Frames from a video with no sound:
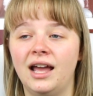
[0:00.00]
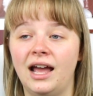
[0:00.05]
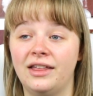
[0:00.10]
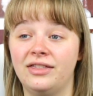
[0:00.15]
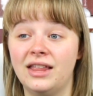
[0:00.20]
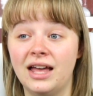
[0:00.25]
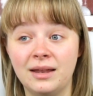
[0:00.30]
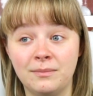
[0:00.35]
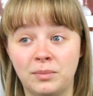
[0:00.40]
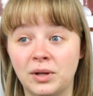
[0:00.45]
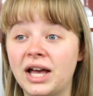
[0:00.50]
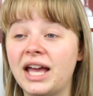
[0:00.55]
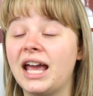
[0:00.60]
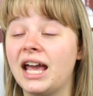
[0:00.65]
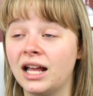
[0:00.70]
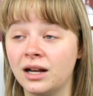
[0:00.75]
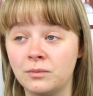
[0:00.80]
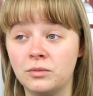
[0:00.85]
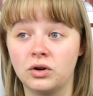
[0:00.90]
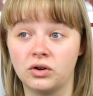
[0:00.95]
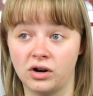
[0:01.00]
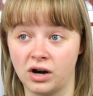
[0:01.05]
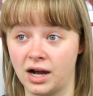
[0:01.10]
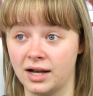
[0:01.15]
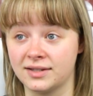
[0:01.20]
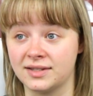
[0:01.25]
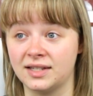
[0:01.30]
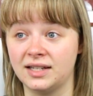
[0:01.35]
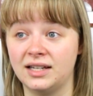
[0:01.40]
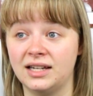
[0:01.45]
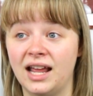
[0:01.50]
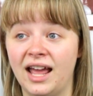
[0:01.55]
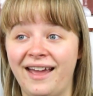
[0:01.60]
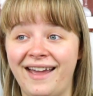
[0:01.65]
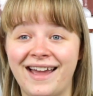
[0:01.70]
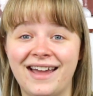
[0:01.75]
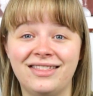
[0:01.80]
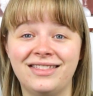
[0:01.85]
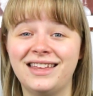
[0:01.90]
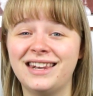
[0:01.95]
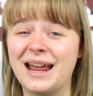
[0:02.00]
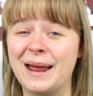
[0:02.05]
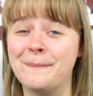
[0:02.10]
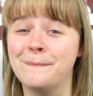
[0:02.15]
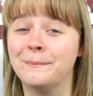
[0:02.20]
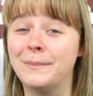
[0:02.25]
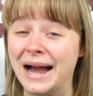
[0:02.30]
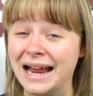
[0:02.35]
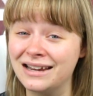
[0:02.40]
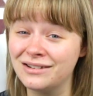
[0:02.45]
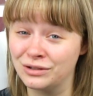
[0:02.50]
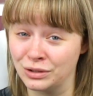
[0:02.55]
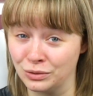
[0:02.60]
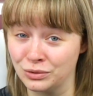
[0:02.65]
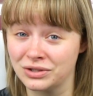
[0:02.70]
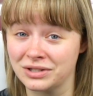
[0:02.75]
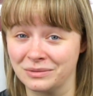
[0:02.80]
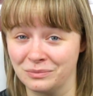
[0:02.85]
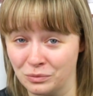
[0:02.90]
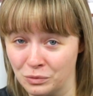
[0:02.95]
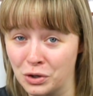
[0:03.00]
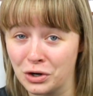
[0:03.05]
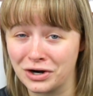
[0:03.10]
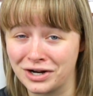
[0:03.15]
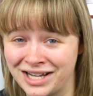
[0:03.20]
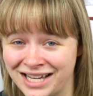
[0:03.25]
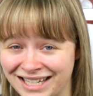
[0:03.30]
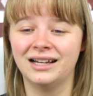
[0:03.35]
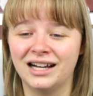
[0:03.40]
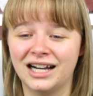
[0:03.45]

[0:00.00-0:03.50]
and then play Animal Crossing, and then I might do some work.